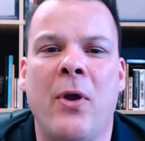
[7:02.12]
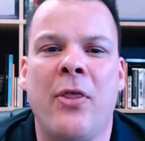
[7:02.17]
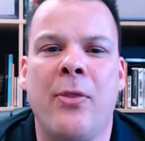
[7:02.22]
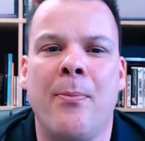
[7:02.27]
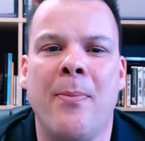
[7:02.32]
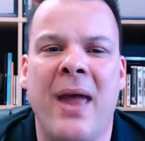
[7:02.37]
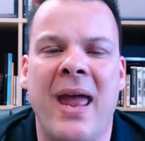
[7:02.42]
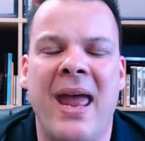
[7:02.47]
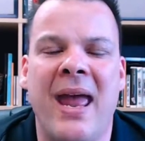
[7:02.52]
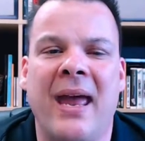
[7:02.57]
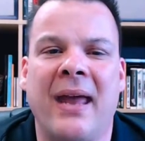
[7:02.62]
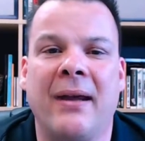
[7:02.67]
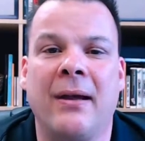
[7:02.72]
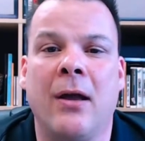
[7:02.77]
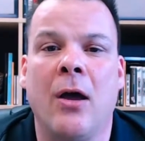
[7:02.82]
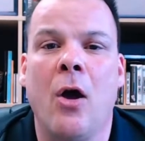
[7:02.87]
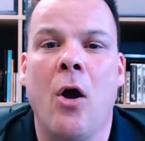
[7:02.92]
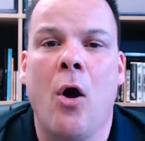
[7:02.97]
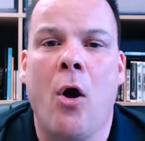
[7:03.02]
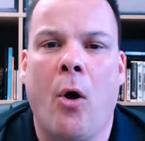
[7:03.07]
with man,
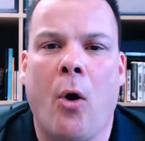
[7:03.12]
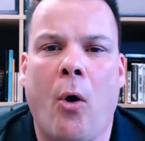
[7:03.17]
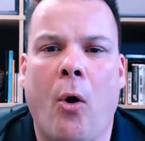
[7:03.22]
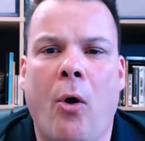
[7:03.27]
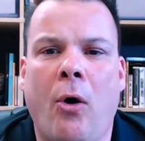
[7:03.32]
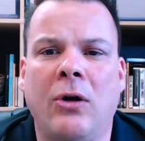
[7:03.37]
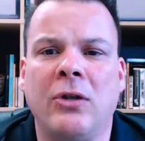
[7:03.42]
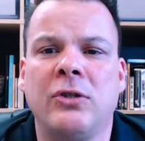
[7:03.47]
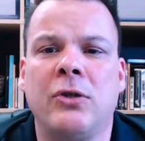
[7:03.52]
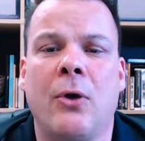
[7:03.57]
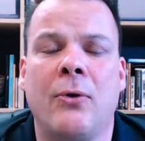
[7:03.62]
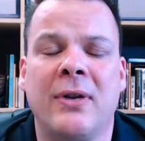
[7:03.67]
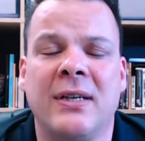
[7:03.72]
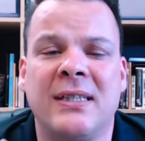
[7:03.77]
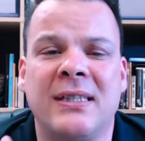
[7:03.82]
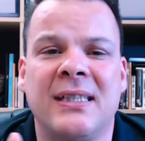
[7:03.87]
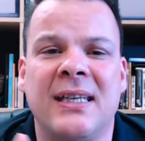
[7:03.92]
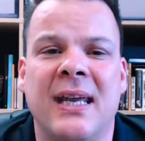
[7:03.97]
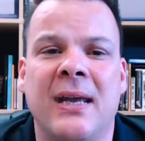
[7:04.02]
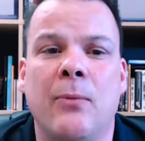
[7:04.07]
also to
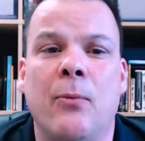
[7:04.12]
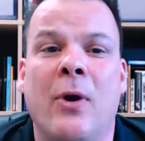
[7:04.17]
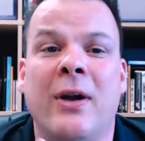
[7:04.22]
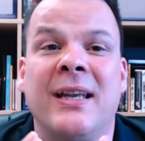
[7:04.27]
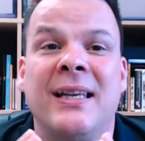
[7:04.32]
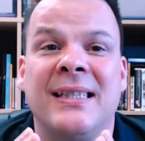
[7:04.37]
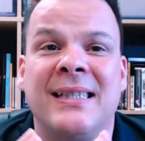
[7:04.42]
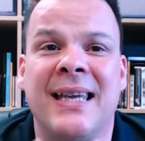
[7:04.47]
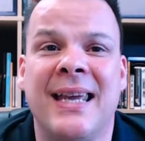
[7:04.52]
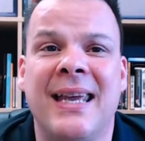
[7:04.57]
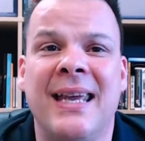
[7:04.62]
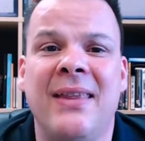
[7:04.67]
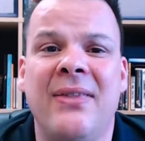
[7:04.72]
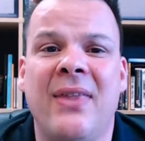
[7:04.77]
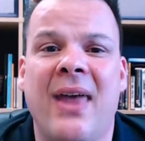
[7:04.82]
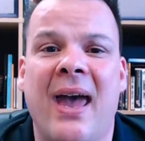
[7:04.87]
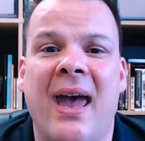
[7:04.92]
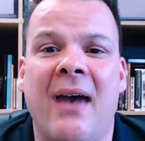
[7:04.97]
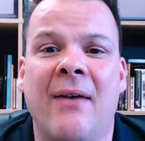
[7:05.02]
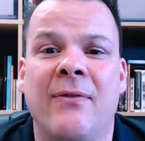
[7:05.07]
see what is in
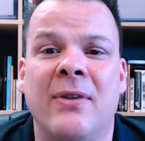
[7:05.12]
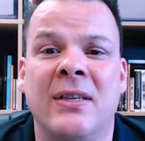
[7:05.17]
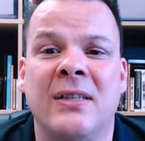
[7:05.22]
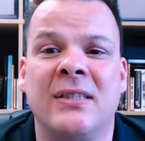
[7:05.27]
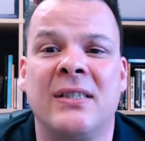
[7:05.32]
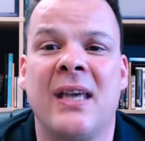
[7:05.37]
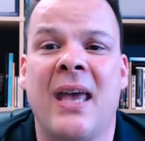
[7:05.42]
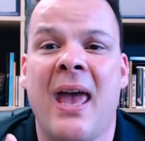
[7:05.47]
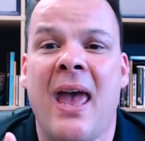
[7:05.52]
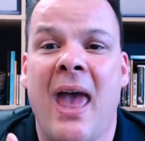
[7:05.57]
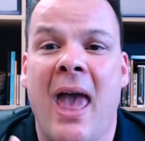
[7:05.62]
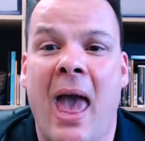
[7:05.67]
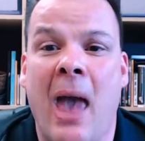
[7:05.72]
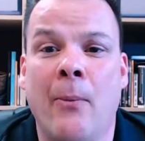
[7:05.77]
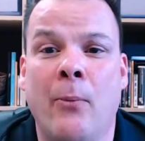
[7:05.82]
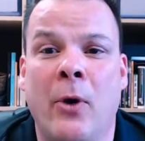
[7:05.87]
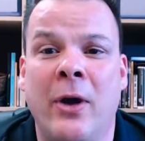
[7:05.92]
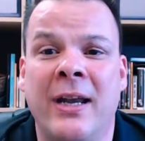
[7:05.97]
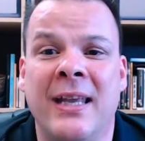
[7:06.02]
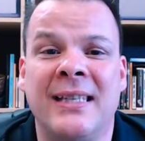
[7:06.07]
the heavens
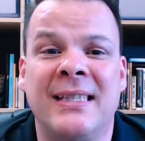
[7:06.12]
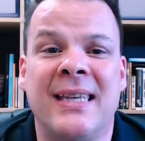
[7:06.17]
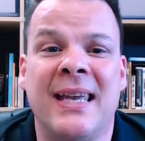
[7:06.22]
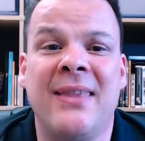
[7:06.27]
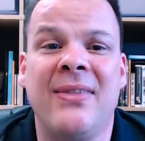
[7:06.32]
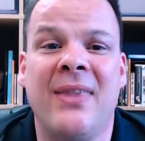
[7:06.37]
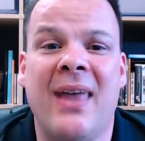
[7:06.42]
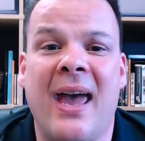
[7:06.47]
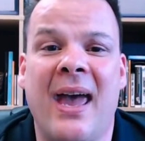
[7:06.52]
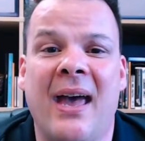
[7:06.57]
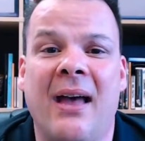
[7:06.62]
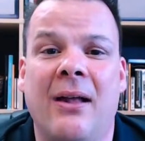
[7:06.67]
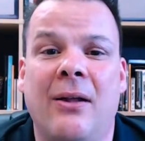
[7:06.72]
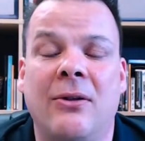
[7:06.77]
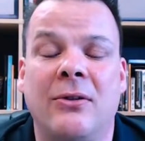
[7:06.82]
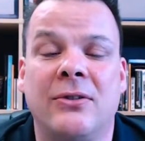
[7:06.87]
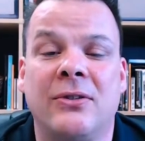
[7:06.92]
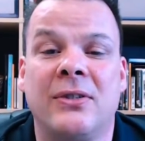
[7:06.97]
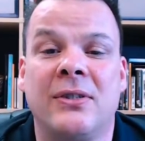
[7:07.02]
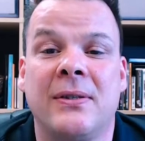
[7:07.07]
and what is in the
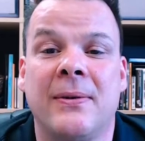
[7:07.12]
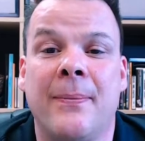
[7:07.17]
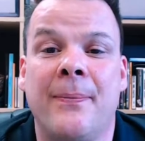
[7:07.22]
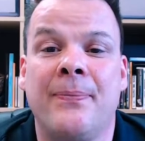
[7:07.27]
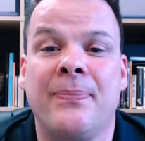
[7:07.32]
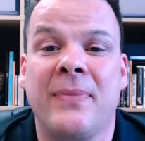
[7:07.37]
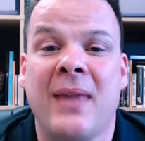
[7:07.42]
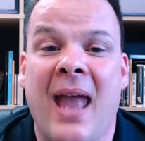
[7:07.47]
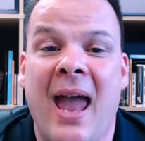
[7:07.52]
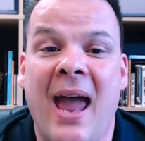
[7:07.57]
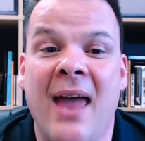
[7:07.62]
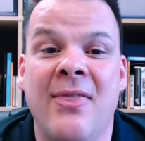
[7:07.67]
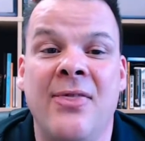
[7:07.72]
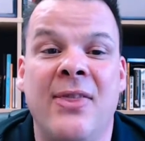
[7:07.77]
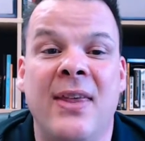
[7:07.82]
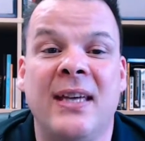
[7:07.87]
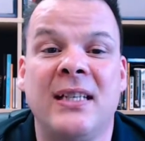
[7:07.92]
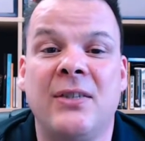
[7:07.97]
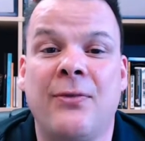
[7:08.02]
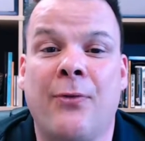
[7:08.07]
hells, and
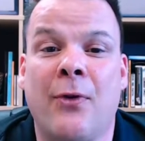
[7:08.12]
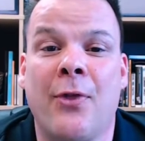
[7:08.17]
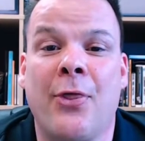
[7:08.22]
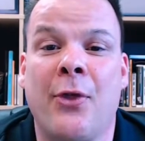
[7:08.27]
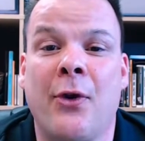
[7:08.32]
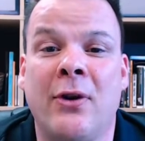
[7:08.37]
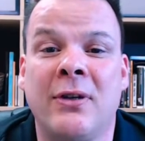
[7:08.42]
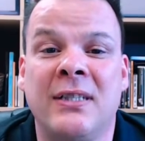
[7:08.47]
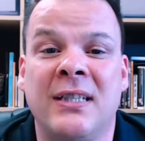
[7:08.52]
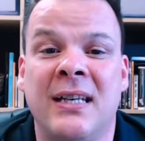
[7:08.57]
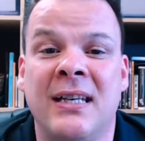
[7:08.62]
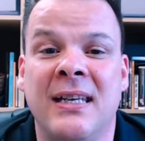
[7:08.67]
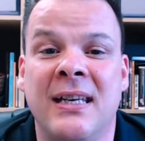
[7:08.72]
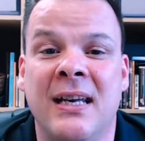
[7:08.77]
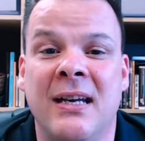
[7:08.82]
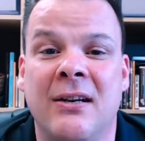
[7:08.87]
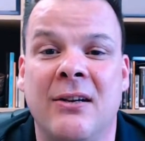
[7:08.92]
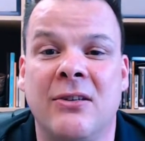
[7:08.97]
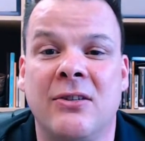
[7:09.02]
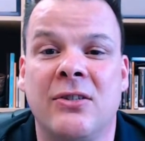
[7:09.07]
this for 13
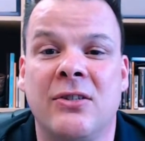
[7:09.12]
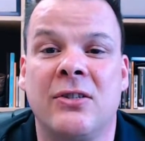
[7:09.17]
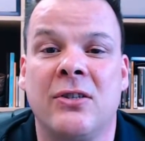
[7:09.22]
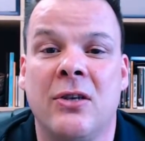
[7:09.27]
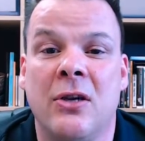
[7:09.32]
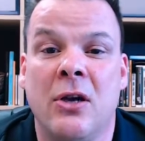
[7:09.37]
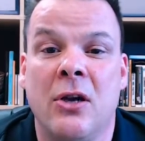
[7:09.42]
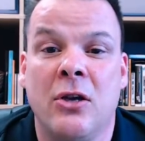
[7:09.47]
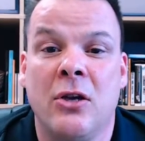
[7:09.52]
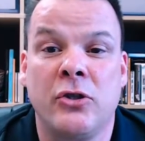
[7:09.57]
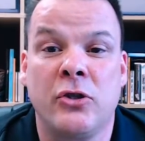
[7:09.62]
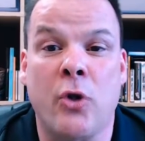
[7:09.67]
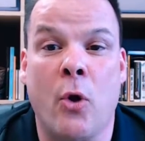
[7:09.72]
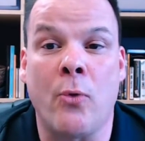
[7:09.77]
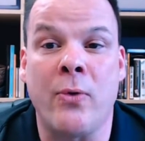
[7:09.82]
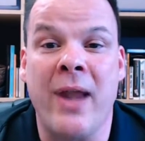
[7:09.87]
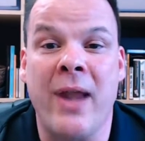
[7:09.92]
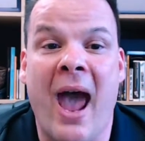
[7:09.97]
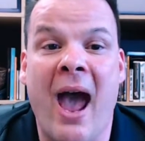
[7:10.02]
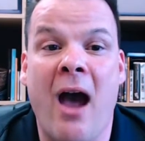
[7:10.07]
years. So
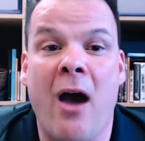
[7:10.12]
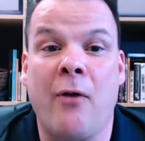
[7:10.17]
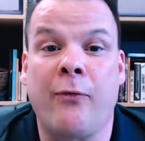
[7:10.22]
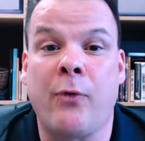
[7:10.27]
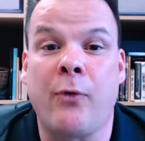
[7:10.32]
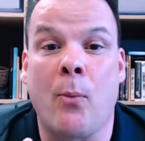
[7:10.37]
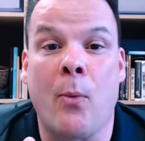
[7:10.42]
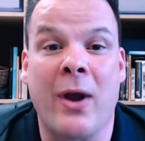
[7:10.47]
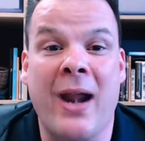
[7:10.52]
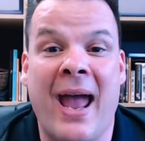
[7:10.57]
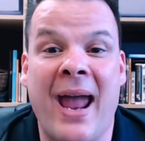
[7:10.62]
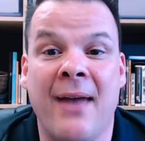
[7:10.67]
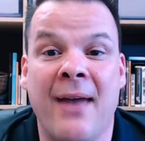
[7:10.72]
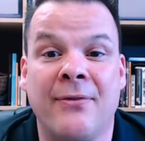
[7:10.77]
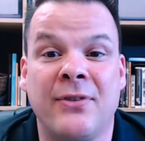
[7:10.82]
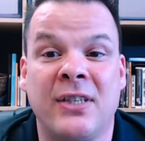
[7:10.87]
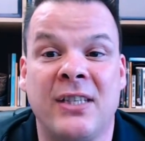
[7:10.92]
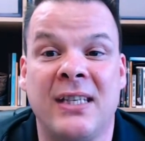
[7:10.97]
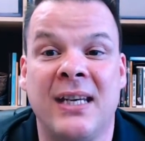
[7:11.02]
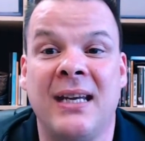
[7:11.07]
now, from what I
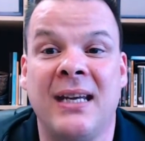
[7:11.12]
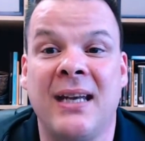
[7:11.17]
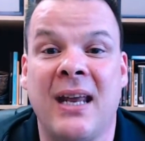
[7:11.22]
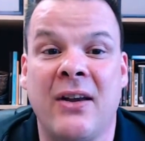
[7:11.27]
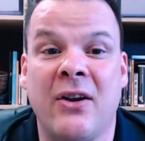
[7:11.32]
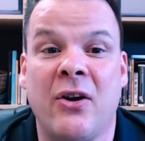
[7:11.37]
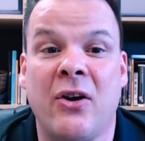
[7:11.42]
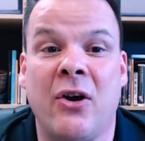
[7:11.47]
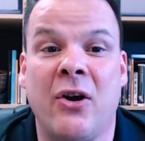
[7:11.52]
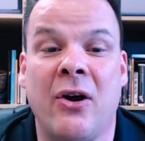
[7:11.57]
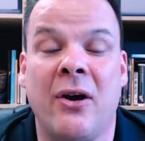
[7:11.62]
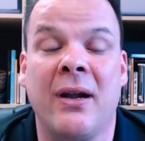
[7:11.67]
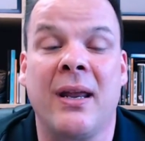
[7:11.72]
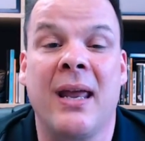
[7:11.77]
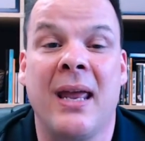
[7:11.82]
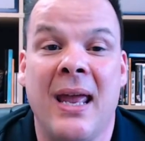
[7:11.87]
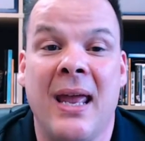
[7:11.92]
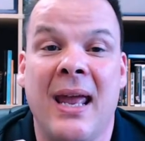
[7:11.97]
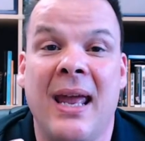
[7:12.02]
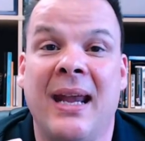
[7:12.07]
have seen and
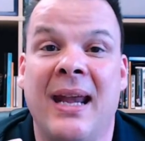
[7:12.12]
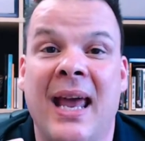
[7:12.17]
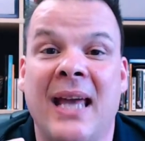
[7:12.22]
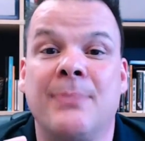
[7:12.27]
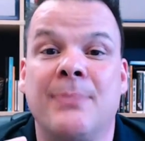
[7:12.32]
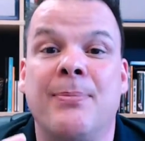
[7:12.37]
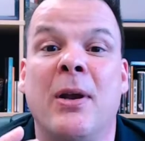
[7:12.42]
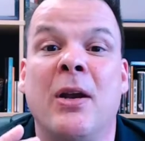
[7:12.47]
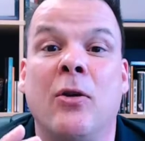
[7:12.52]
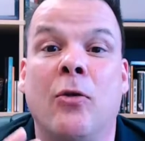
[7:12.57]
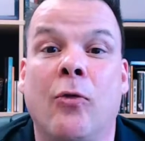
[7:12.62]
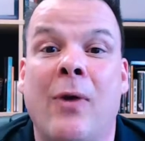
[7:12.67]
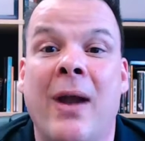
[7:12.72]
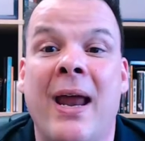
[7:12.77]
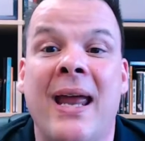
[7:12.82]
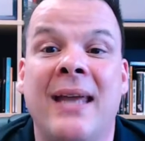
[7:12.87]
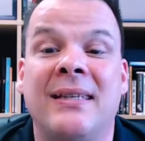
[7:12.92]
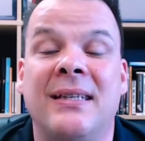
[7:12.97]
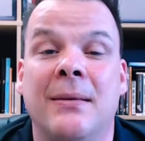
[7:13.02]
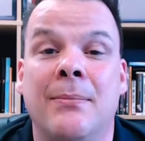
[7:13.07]
heard, it has been
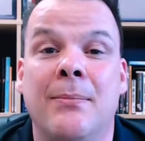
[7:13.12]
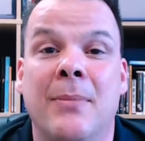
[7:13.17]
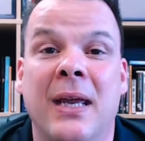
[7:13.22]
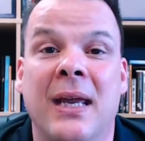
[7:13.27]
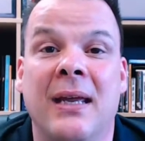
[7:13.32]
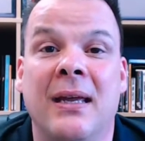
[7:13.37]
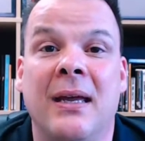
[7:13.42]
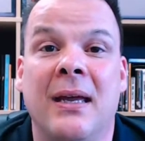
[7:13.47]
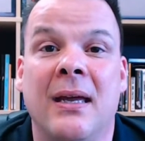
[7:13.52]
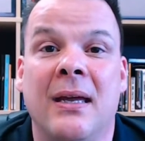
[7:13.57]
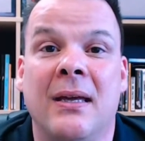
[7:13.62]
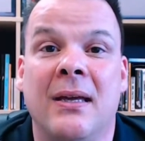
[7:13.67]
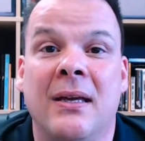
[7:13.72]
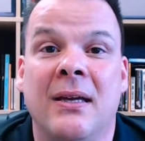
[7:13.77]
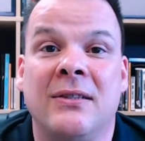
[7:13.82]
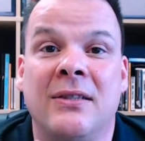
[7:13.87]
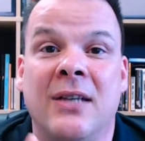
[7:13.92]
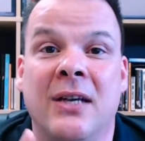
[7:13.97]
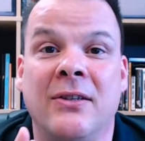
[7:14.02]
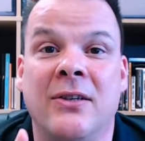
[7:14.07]
granted me
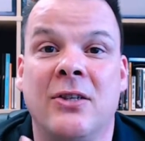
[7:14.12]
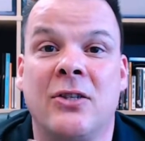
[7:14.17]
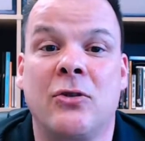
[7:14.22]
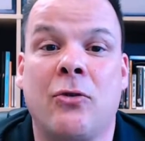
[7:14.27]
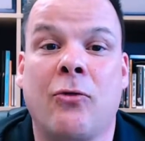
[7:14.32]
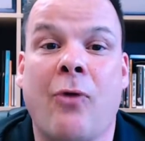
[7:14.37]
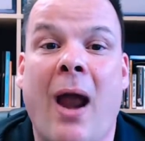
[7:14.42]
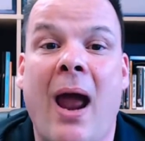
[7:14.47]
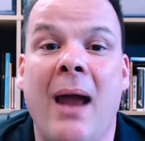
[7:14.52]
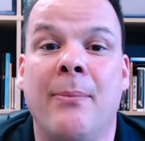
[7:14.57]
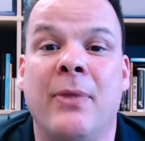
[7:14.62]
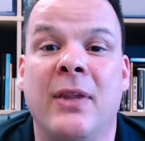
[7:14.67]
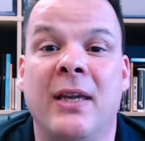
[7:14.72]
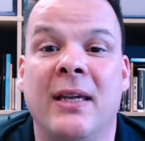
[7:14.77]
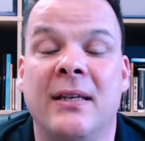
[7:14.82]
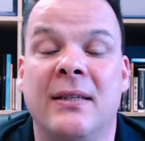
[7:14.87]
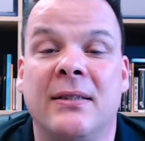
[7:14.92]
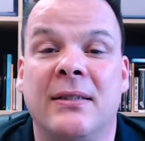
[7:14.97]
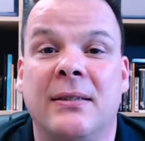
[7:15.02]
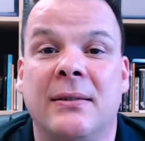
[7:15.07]
to describe
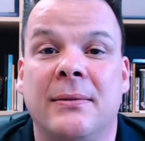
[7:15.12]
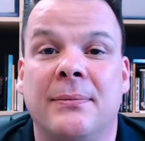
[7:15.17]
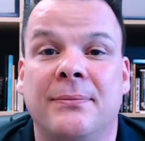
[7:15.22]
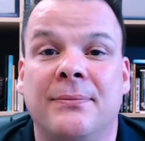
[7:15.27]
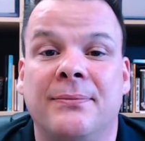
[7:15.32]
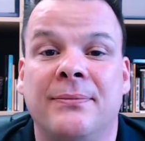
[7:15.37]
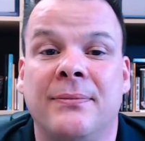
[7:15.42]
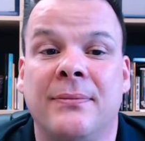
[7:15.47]
these."